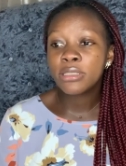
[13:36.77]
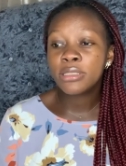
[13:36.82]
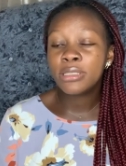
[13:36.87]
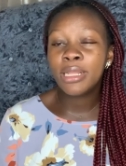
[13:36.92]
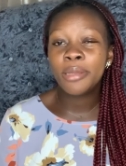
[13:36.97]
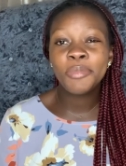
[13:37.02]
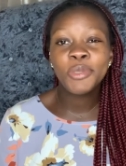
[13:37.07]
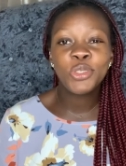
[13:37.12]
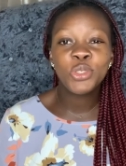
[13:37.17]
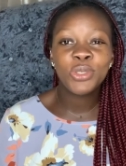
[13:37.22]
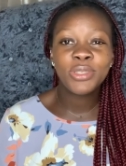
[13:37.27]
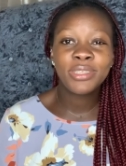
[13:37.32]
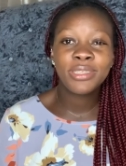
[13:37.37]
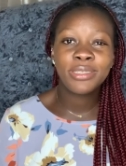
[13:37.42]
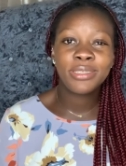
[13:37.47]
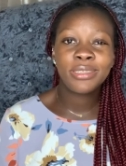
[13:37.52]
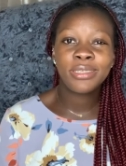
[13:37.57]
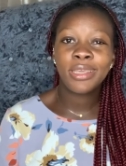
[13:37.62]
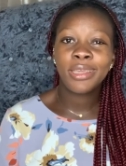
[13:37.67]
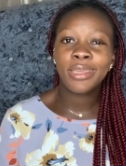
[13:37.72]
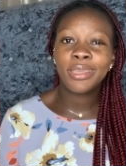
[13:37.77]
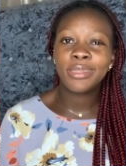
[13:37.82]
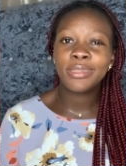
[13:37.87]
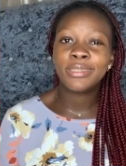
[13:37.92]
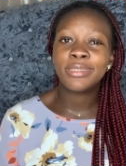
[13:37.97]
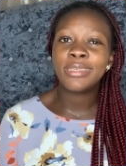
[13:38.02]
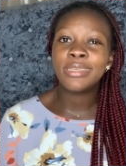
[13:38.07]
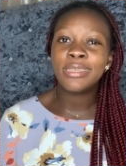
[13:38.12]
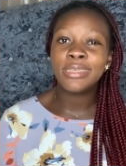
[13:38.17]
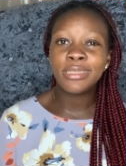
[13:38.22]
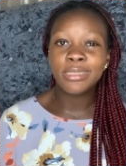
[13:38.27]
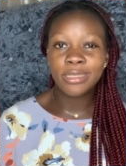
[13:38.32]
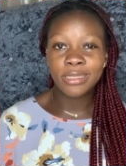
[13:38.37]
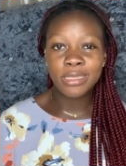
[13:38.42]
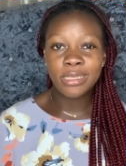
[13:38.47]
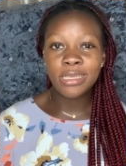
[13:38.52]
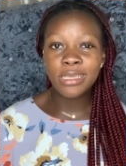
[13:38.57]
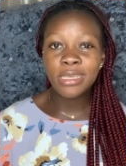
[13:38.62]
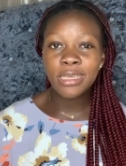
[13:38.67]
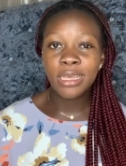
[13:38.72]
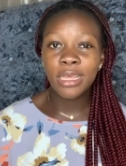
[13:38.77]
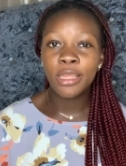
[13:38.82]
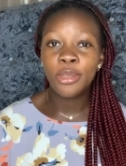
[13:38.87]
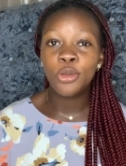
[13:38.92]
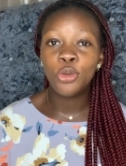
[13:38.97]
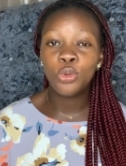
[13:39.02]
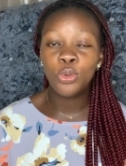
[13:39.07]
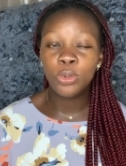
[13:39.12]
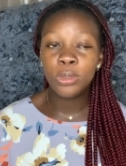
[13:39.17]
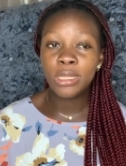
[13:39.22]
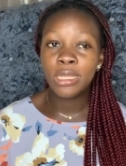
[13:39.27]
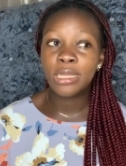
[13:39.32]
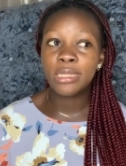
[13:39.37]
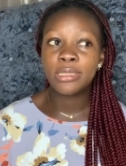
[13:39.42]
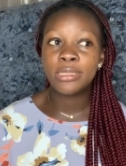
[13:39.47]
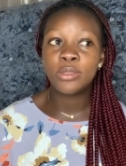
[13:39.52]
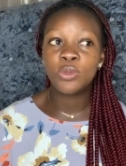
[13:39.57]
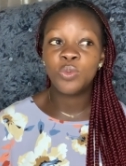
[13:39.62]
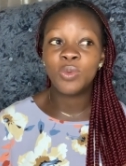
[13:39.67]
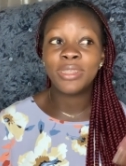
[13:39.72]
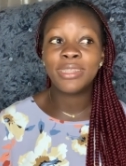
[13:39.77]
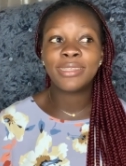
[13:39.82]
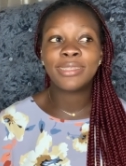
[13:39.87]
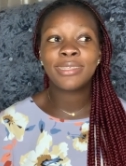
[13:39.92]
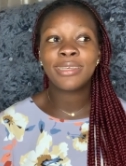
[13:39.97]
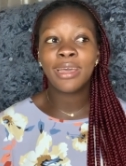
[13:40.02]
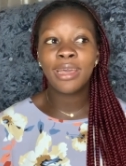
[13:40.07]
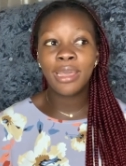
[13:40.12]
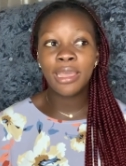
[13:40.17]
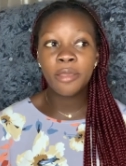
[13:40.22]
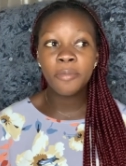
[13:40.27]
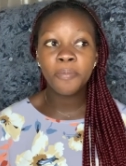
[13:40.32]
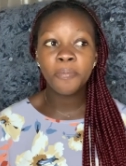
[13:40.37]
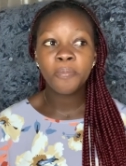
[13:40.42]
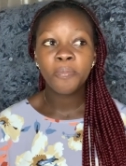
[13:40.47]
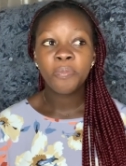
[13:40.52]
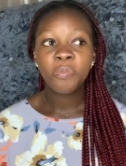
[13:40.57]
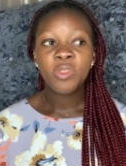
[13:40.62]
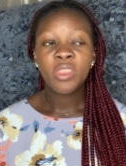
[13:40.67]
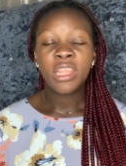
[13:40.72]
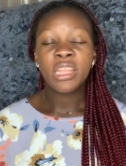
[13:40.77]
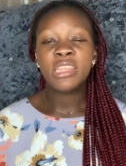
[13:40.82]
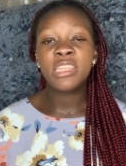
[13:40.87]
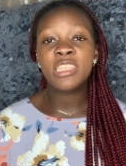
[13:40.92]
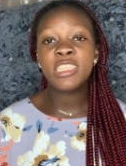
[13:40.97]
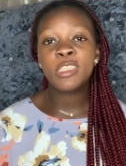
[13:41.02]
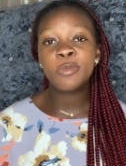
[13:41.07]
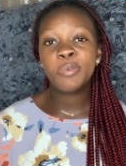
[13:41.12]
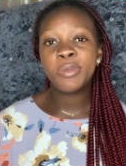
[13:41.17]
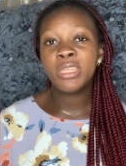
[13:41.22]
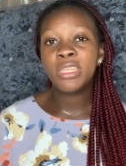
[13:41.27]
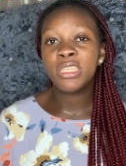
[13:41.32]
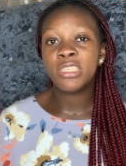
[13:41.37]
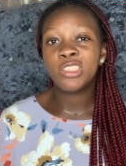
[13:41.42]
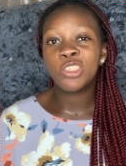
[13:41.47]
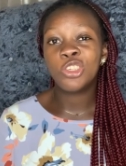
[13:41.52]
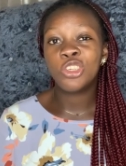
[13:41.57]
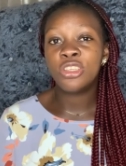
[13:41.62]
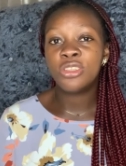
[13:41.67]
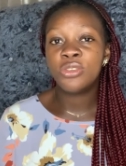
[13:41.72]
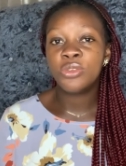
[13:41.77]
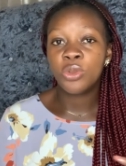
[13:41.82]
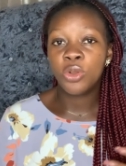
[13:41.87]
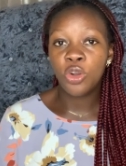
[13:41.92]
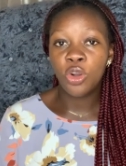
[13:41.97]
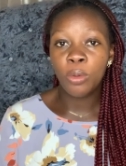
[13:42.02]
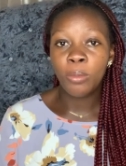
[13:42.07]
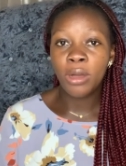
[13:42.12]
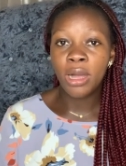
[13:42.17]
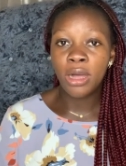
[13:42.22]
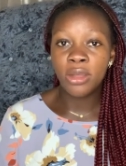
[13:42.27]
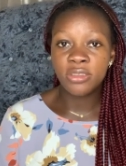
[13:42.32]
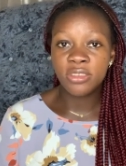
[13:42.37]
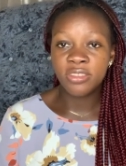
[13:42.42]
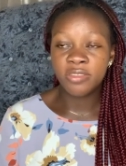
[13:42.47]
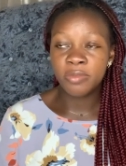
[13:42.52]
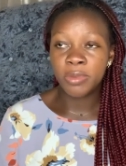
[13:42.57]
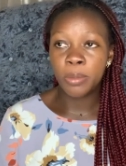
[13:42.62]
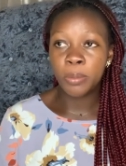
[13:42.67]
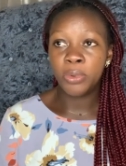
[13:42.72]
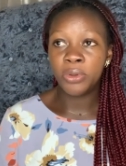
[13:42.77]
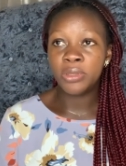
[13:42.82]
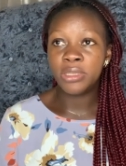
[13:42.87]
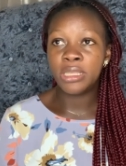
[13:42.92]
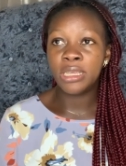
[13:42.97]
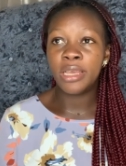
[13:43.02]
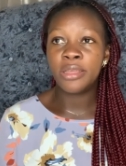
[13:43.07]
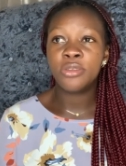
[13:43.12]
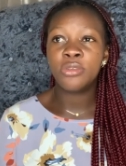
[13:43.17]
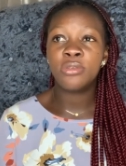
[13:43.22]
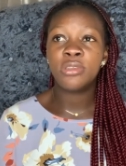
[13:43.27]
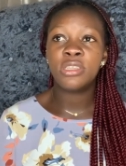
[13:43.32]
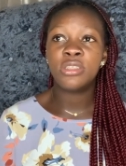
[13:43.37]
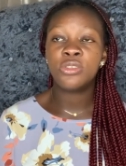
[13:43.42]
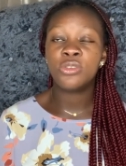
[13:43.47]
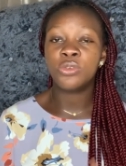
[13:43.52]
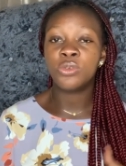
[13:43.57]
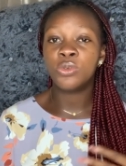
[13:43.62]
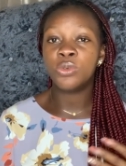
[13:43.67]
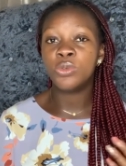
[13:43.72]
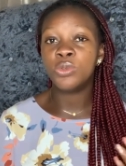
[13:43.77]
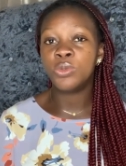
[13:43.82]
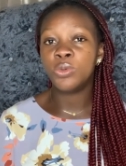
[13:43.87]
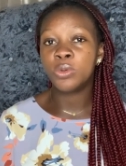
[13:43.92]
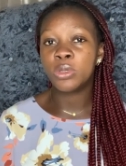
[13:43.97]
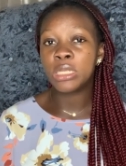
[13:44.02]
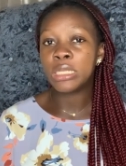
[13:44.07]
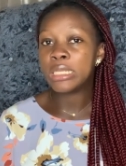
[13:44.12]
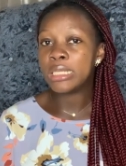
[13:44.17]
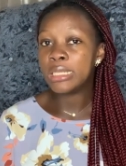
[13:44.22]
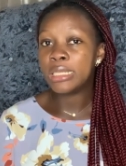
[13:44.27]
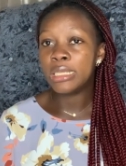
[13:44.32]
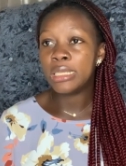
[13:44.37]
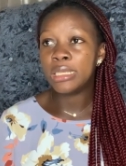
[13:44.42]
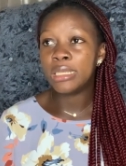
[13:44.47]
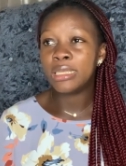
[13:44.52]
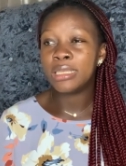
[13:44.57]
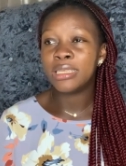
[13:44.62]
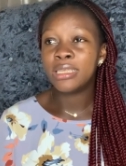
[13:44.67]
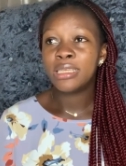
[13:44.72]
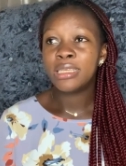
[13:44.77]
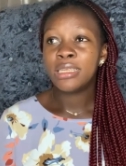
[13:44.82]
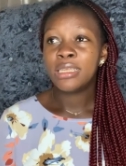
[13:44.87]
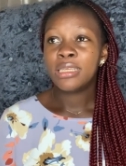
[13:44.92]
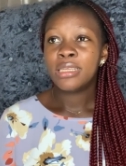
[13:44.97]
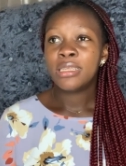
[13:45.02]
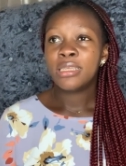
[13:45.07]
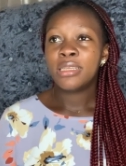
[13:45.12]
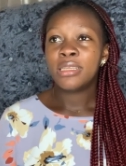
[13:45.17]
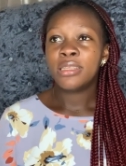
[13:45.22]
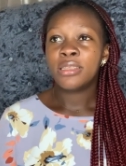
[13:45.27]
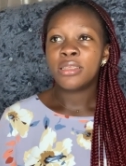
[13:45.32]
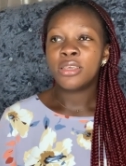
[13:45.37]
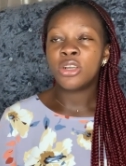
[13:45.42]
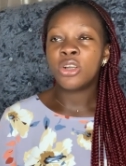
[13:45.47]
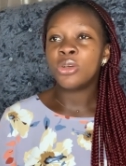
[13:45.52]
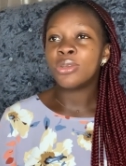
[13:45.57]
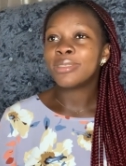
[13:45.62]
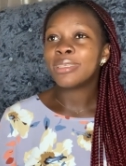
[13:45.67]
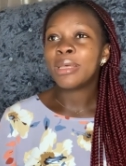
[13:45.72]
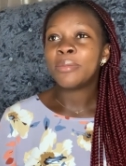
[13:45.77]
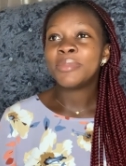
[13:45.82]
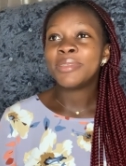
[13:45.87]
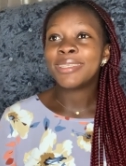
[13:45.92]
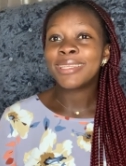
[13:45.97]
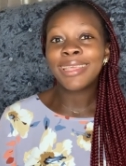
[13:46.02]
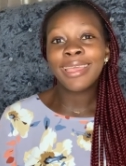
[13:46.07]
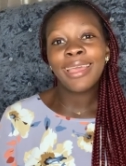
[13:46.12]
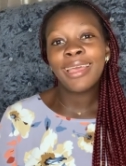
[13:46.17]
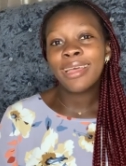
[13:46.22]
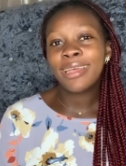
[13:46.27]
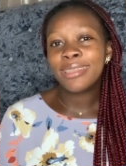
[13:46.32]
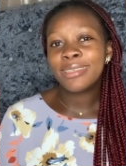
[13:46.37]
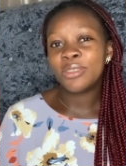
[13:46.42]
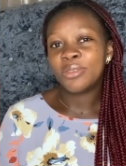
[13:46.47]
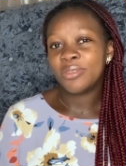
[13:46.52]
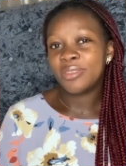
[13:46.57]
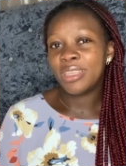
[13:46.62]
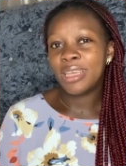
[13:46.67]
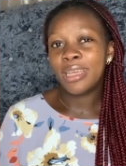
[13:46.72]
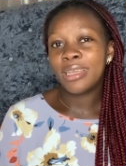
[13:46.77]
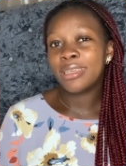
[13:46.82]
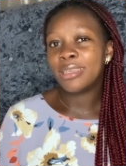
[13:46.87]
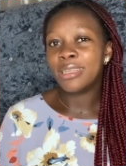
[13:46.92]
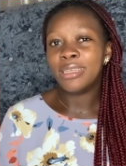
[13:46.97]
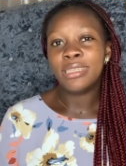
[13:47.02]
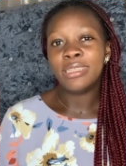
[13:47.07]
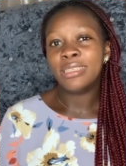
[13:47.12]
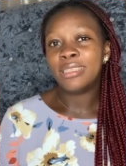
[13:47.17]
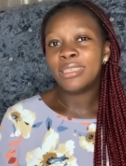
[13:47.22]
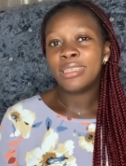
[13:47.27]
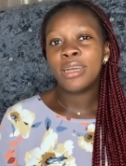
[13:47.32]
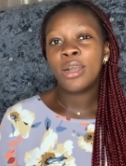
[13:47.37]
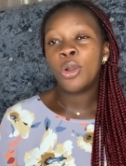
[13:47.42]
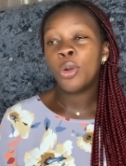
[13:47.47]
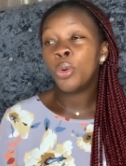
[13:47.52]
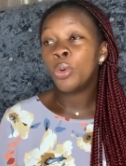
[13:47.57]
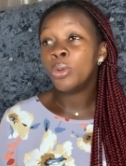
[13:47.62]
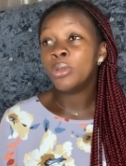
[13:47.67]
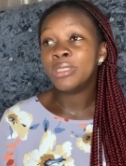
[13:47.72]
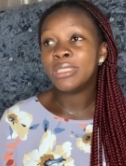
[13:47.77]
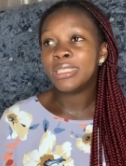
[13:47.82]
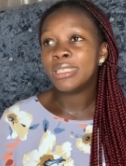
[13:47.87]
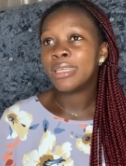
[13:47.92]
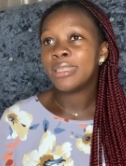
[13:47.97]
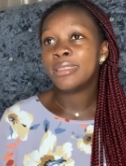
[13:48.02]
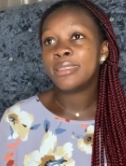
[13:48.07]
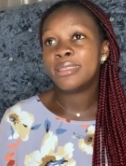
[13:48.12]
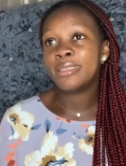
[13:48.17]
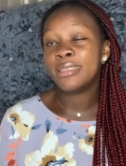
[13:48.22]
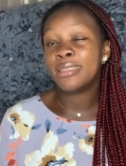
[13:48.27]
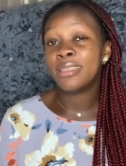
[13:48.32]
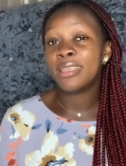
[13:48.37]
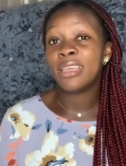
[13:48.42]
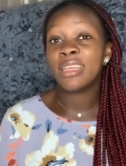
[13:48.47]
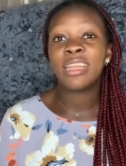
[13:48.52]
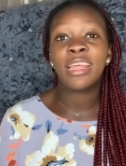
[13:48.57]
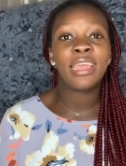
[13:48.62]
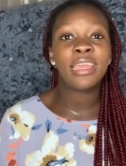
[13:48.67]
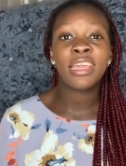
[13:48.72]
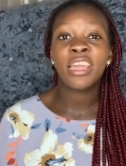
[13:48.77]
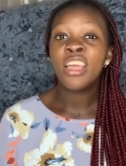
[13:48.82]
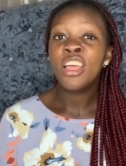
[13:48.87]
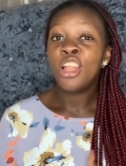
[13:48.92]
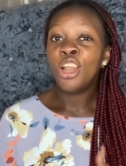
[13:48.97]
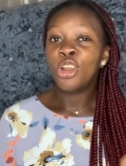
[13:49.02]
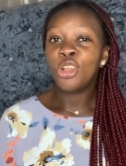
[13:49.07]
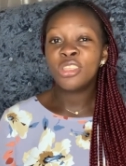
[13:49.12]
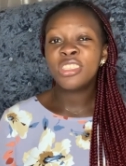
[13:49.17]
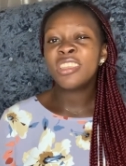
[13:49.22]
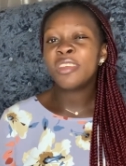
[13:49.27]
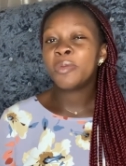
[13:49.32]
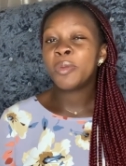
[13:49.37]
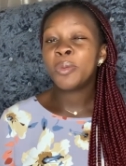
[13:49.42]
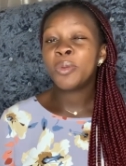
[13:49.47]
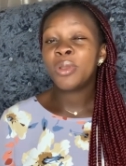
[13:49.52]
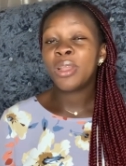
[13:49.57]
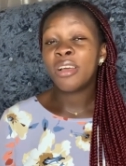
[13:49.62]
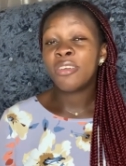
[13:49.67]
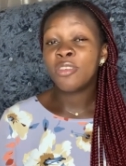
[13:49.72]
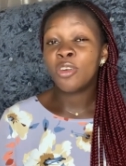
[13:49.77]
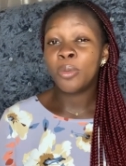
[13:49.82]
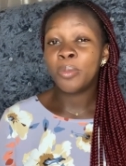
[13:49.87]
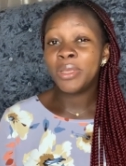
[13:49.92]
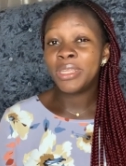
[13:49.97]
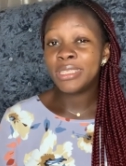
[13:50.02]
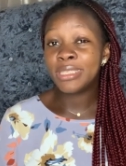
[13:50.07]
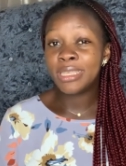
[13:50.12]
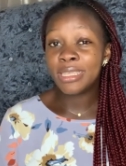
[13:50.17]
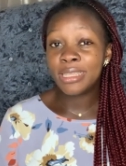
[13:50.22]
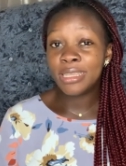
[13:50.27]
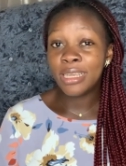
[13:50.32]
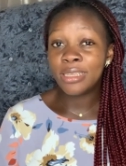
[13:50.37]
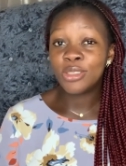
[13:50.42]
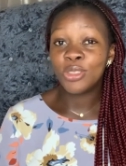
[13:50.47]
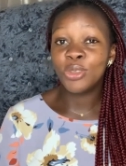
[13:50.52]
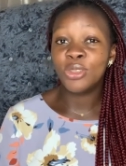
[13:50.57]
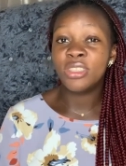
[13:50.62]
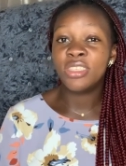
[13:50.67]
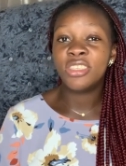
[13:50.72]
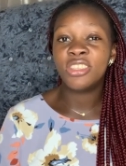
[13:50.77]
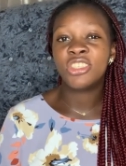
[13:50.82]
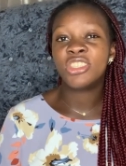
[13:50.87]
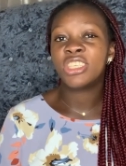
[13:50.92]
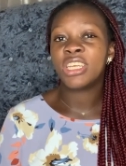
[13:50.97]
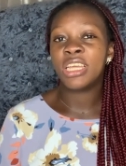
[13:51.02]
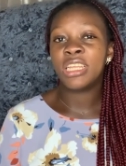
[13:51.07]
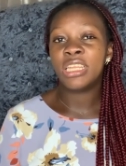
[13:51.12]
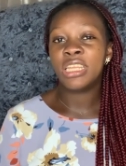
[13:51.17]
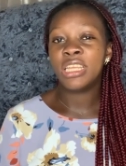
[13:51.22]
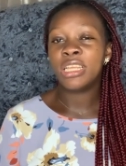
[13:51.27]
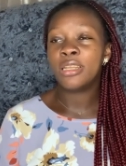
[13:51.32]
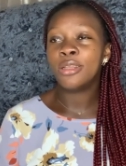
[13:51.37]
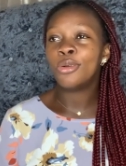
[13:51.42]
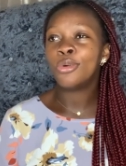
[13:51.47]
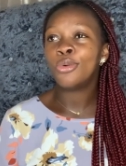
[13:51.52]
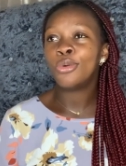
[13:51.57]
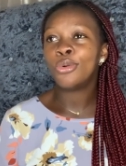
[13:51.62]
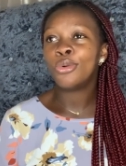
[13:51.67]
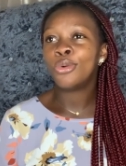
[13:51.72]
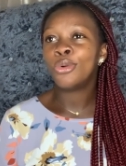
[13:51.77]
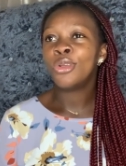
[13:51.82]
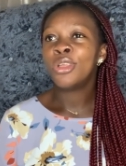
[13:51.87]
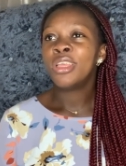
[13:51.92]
let me just take it easy and know that with time this peel is going to come out of my body i don't need to go do cleaning because i'm scared of that cleaning that whole dnc thing like lots of people have commented that on this channel oh